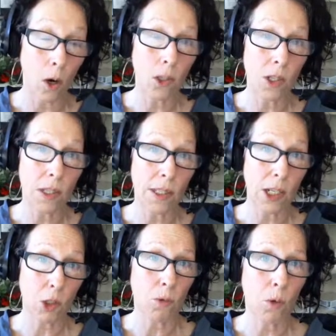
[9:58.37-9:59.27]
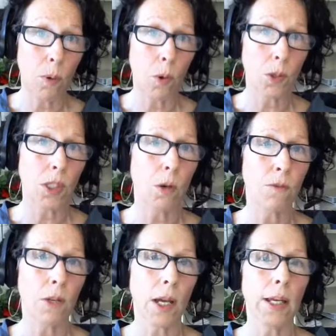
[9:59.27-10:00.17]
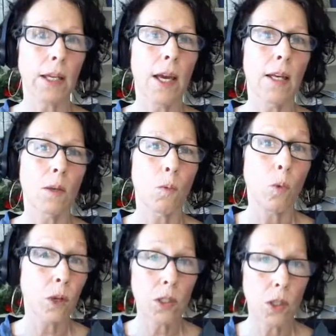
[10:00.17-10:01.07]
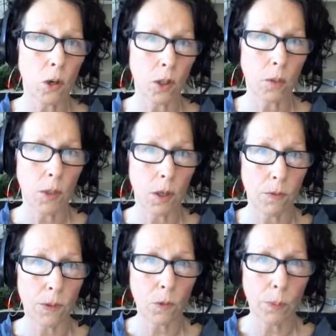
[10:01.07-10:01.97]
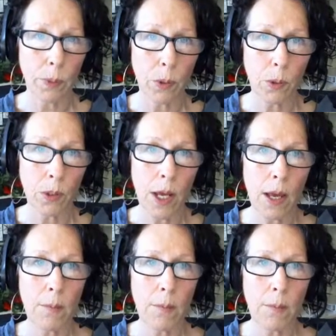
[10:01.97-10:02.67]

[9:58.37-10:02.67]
onto this actual report. So if you like, the Word document of the report